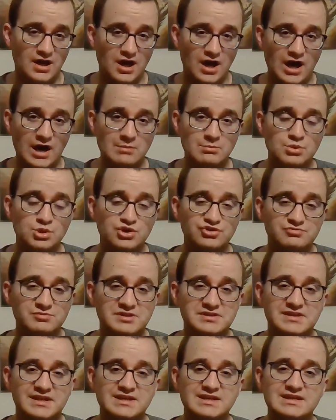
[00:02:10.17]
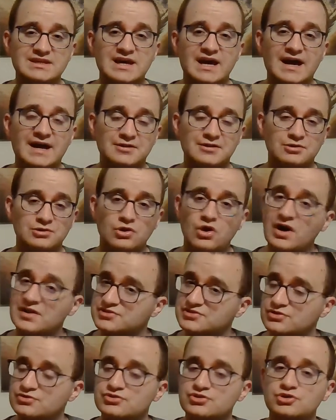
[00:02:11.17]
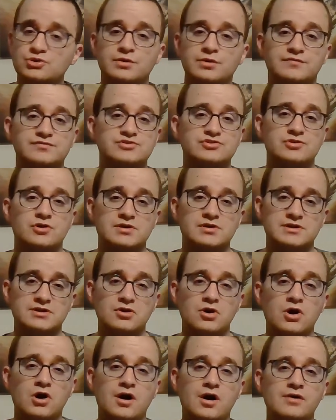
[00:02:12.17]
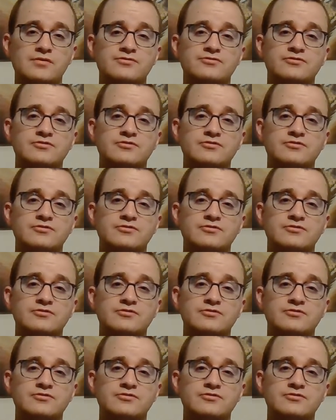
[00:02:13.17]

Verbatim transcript: a movement that he had a lot to do with starting off.